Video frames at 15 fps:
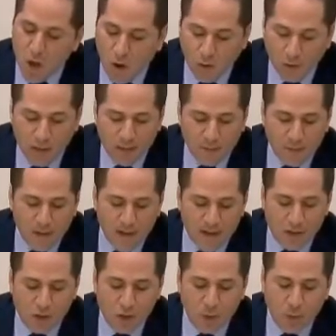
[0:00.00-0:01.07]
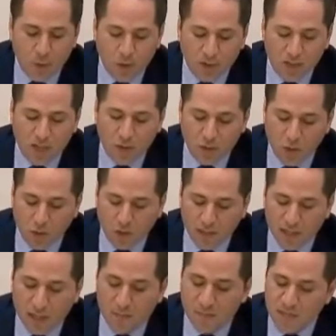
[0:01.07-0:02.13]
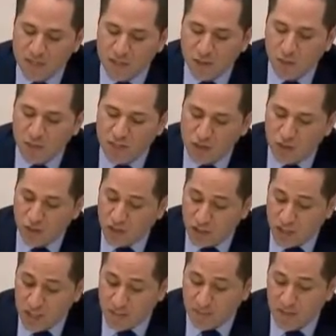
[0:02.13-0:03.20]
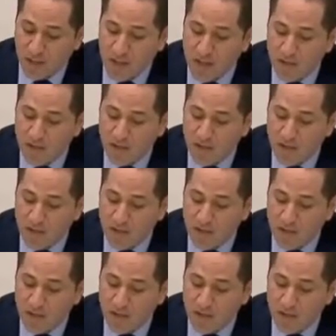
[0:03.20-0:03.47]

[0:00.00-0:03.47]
only play a supporting role in a mixed research team.